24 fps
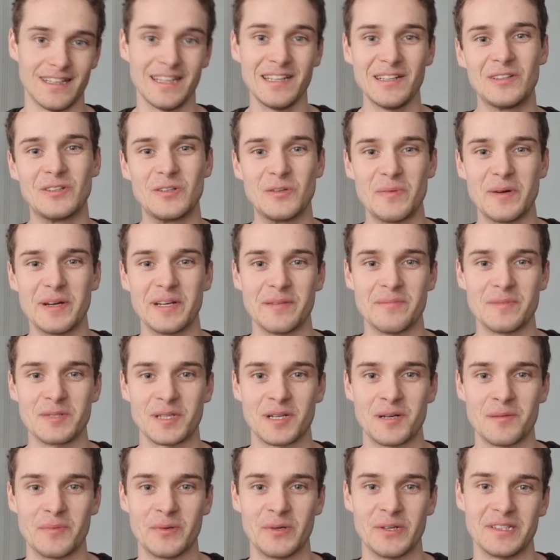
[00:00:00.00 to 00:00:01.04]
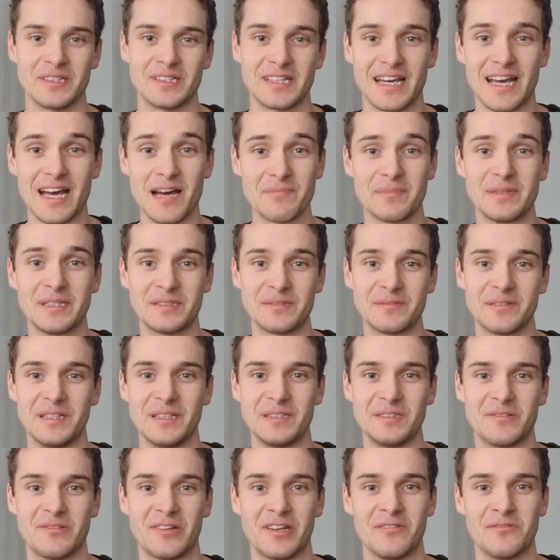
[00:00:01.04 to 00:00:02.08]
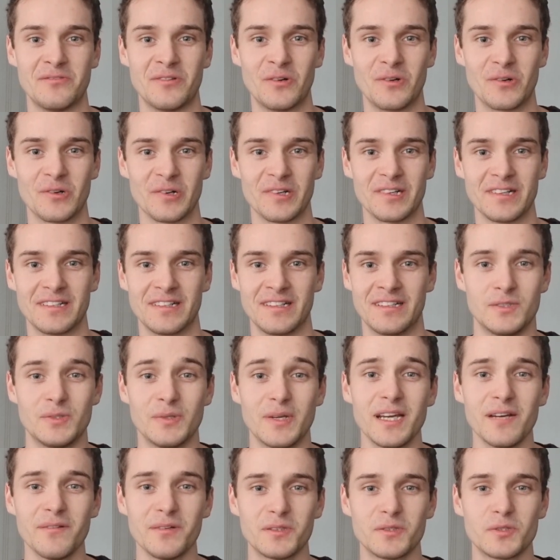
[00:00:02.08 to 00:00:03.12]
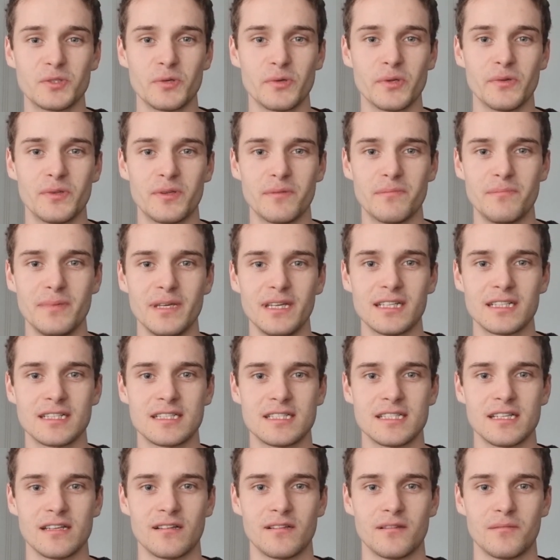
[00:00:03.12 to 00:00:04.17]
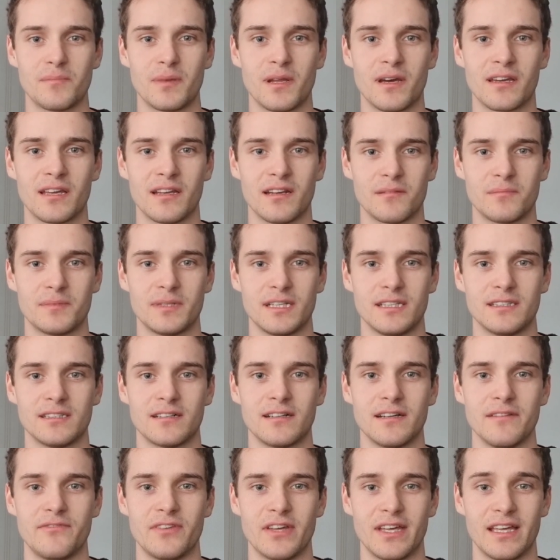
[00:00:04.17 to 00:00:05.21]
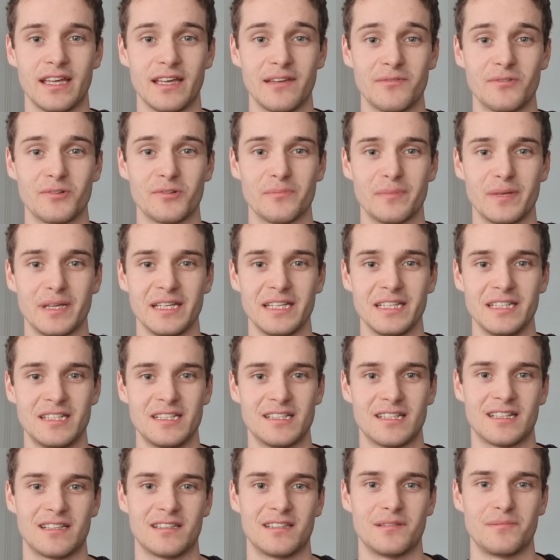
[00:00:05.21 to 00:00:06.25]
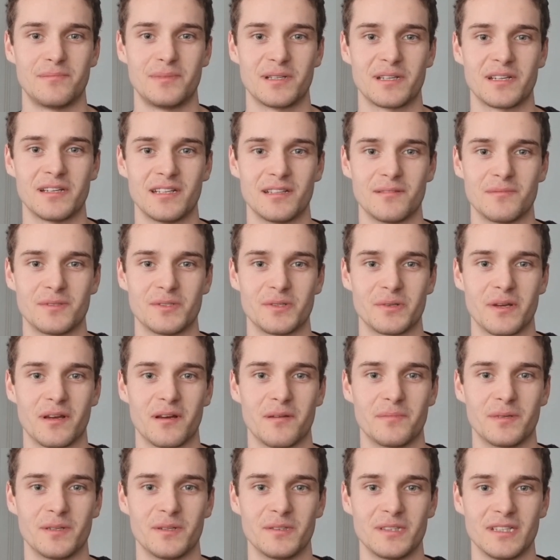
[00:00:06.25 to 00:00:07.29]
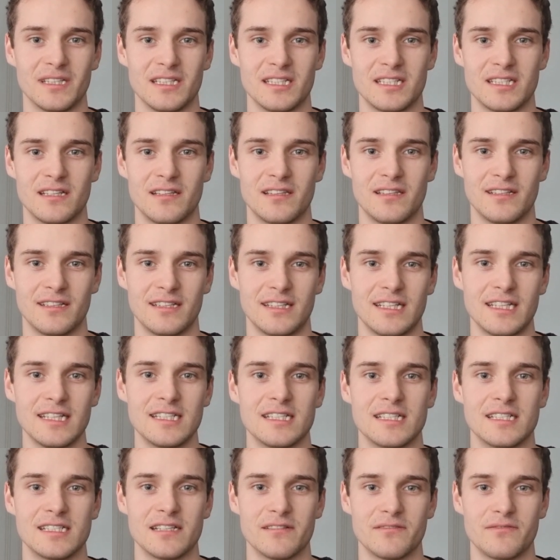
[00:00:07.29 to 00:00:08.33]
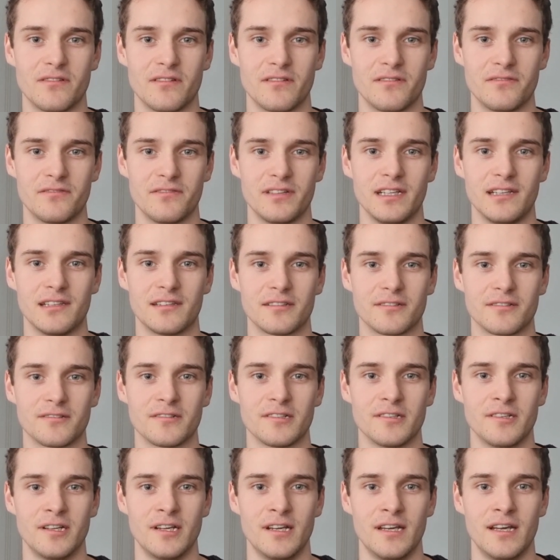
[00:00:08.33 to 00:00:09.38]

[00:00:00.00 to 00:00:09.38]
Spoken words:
Hello, my name is Aapo and happy 2024. Today I want to show you the biggest single plugin update I've ever made, and the plugin I'm talking about is the SSF filter.